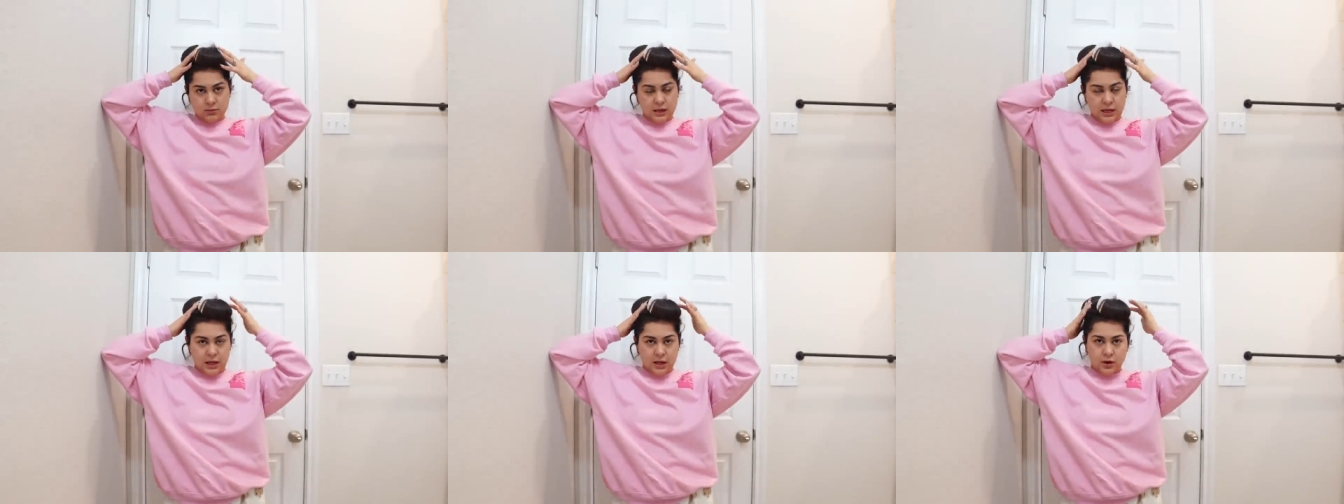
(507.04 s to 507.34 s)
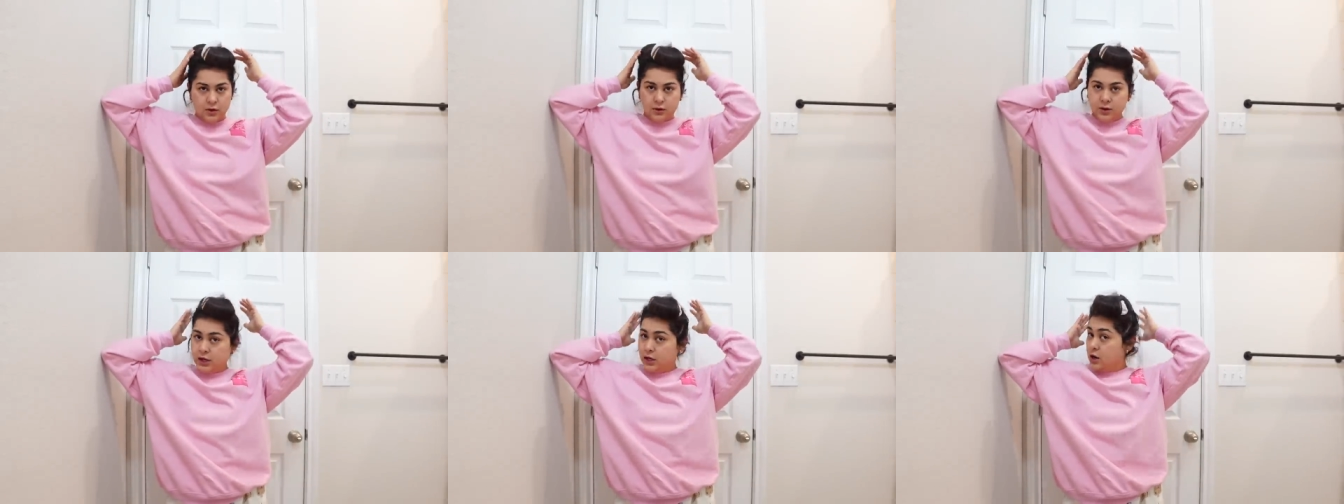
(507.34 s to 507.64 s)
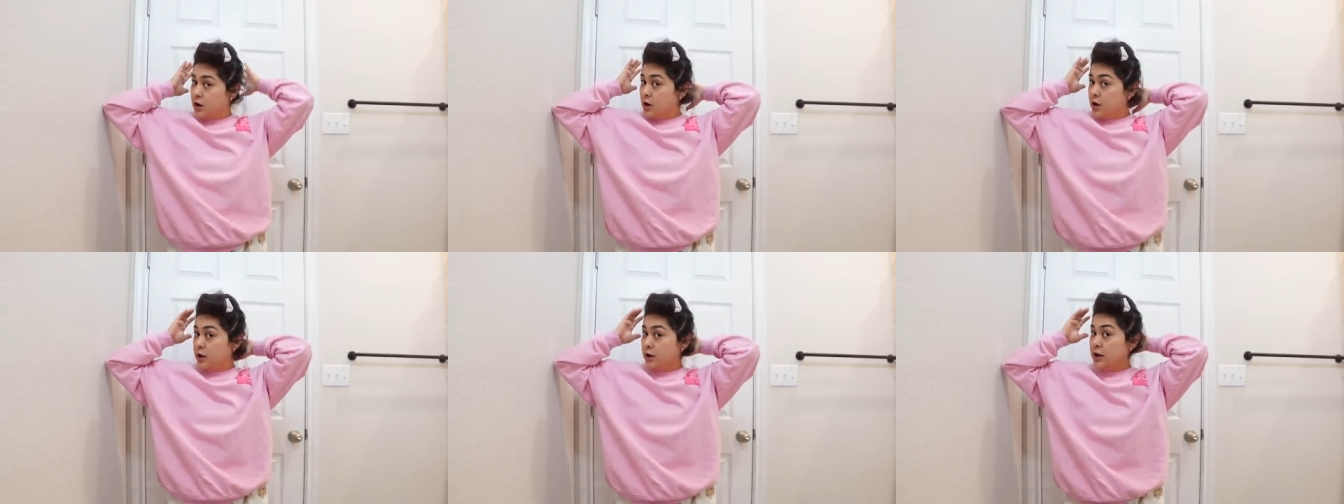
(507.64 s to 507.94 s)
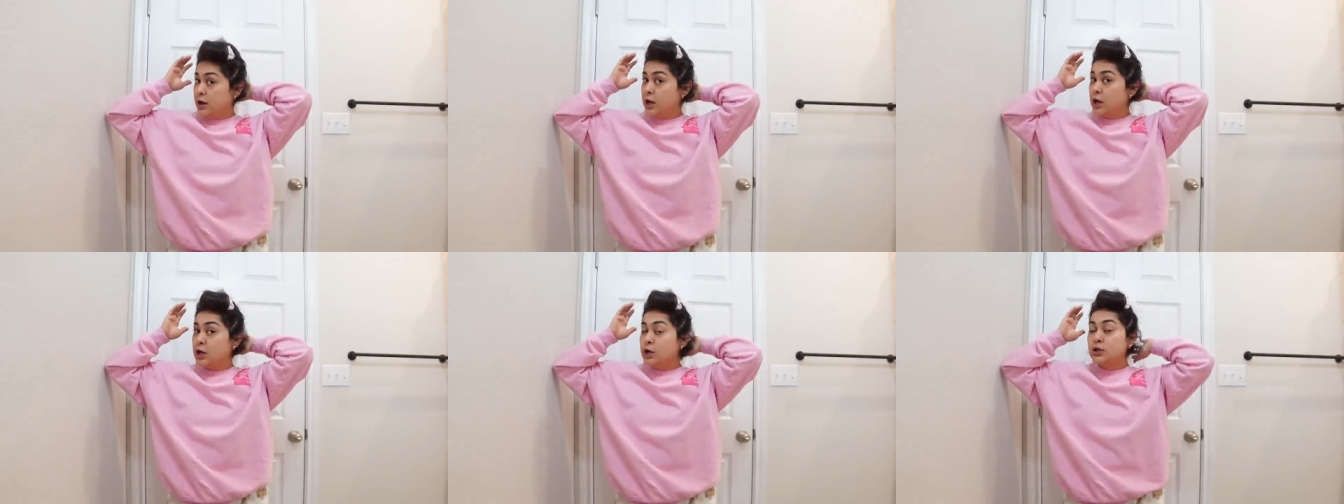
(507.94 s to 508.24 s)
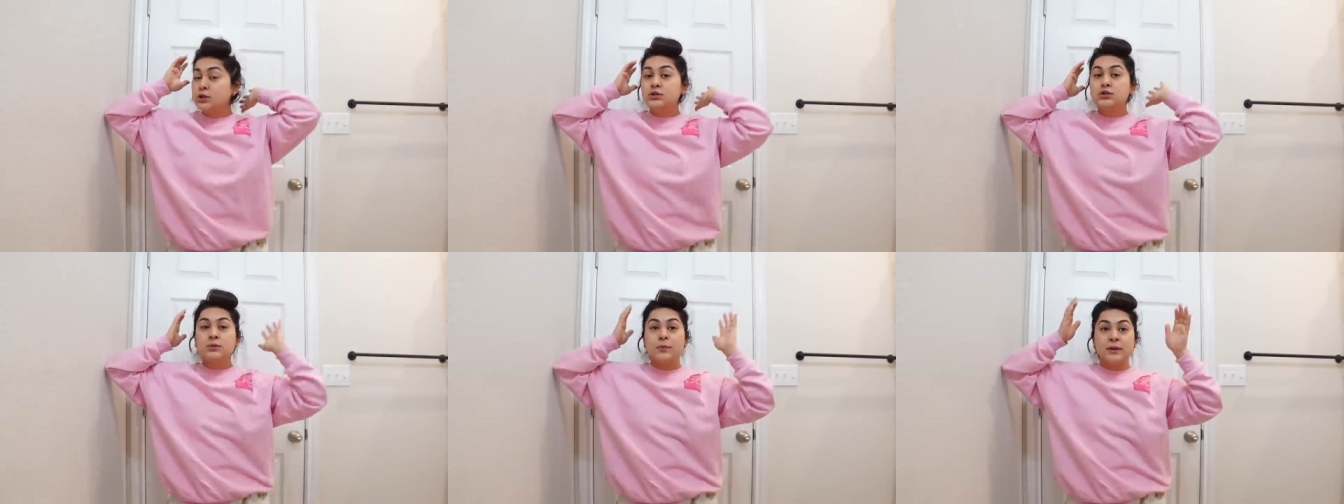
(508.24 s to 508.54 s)
thing going on.
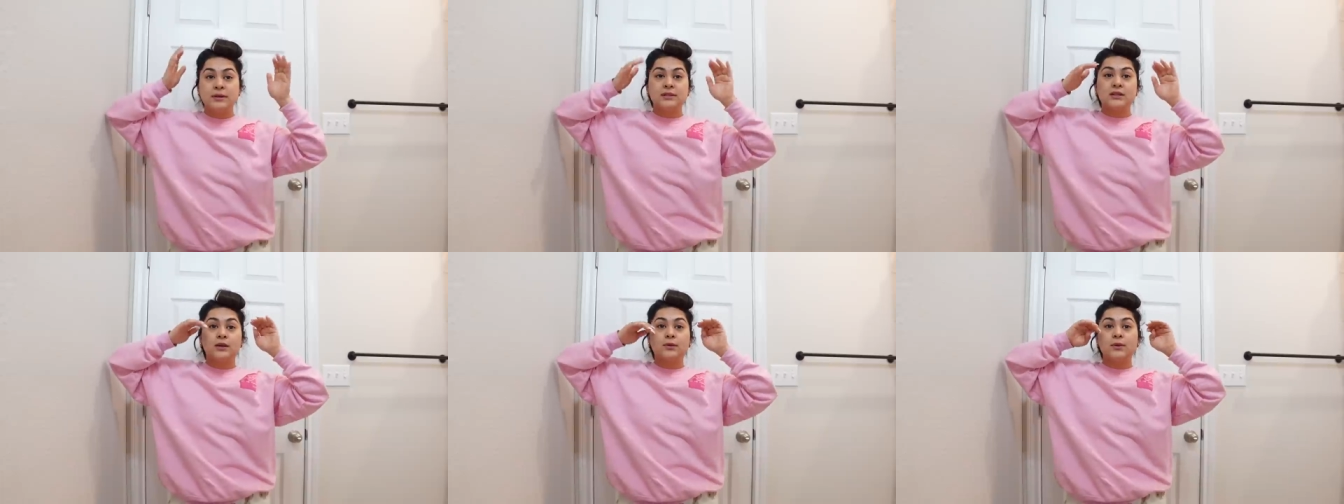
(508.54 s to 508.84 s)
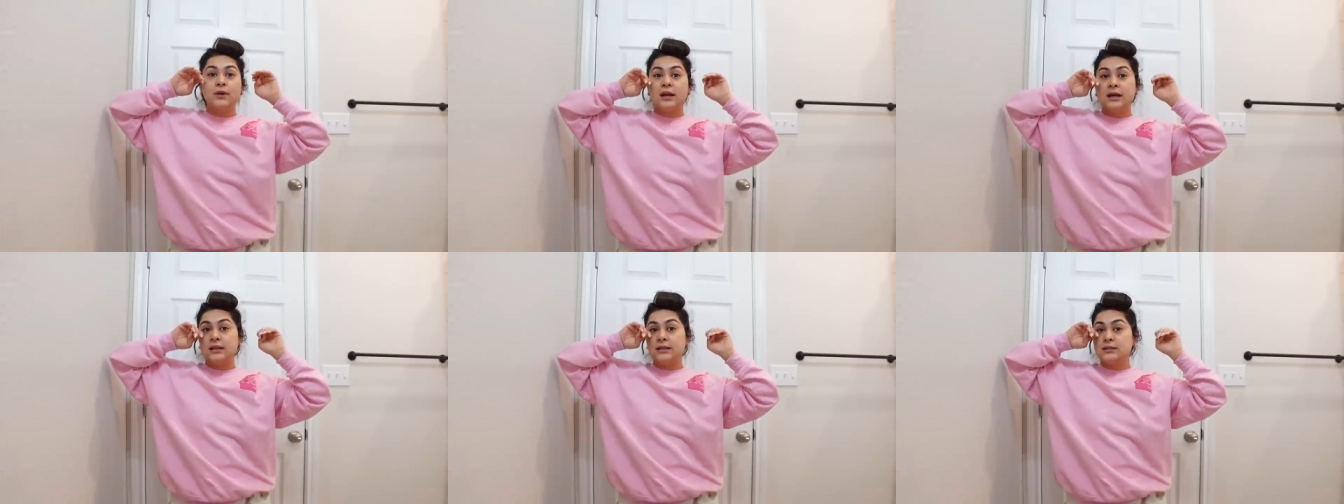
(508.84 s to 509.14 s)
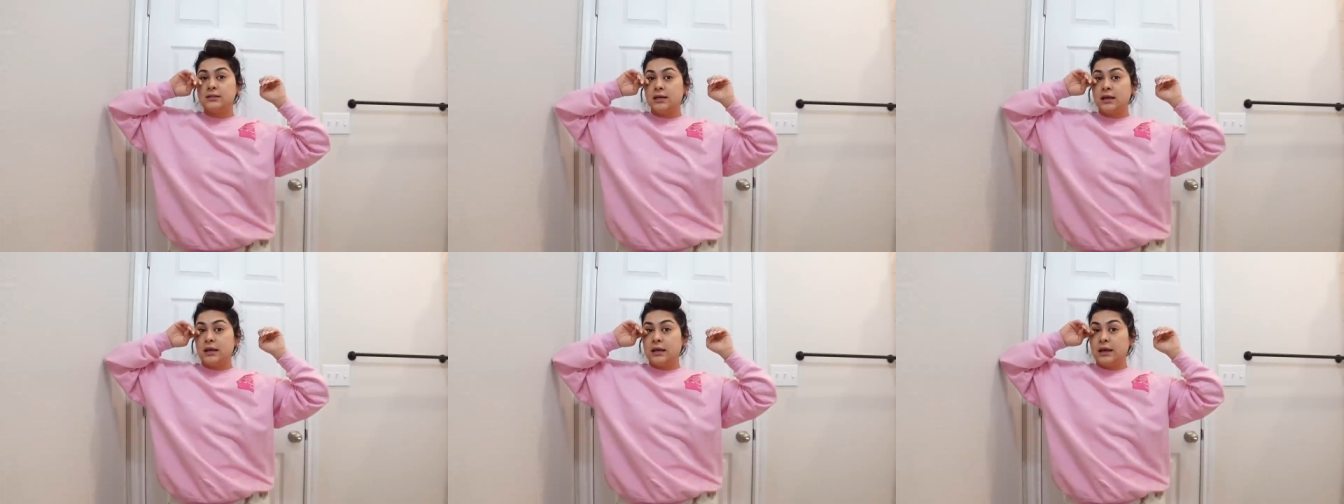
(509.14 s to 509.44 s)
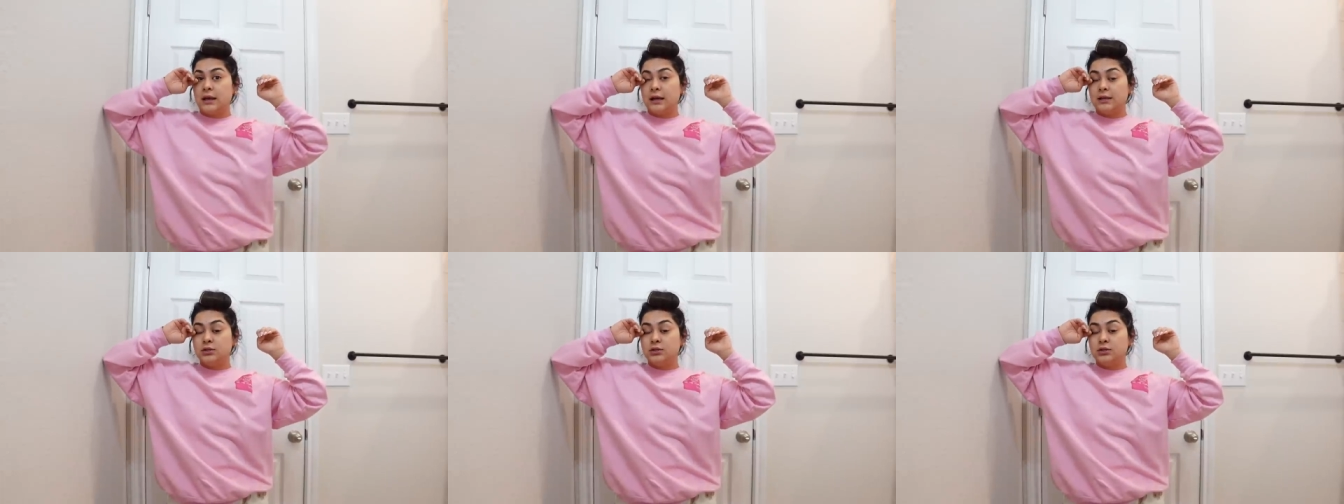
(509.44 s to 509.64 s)
So basically what I did,